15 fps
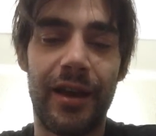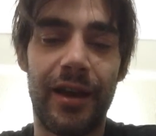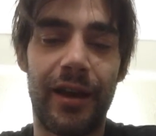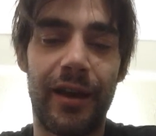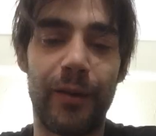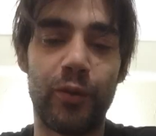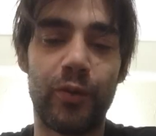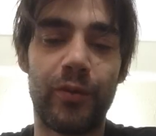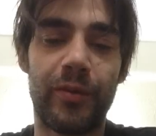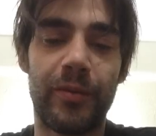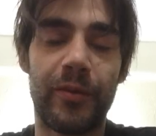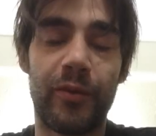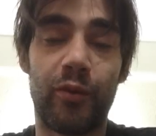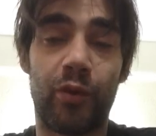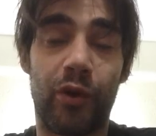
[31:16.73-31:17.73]

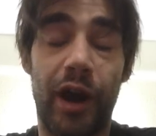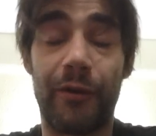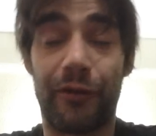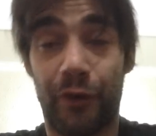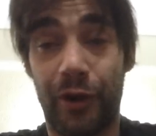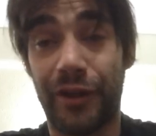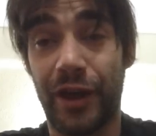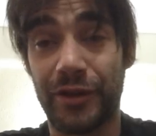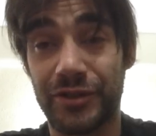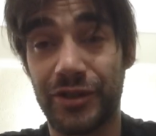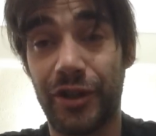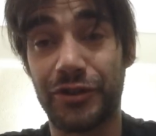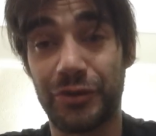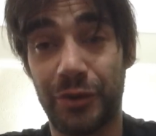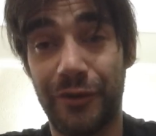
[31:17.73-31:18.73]
Warhammer 40,000
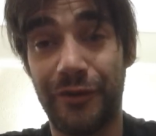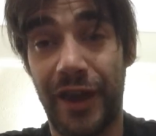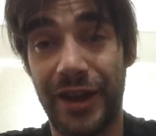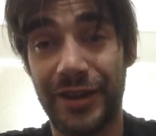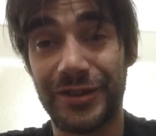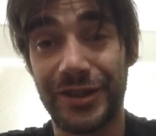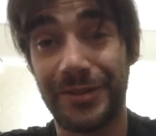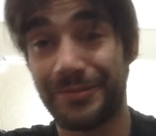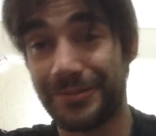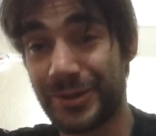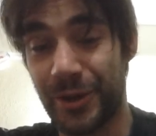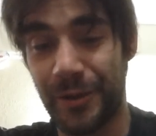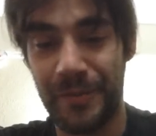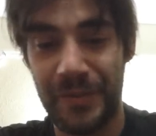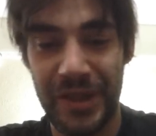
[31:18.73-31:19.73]
is also a fantasy,
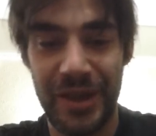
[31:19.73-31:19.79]
so...